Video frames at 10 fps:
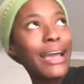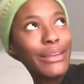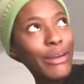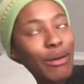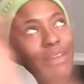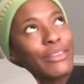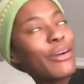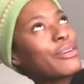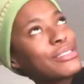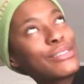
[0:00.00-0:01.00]
I know. It's
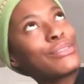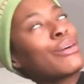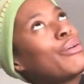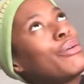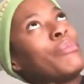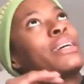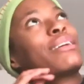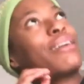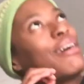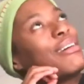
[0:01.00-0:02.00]
just, oh my
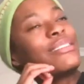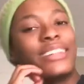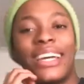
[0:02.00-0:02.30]
god.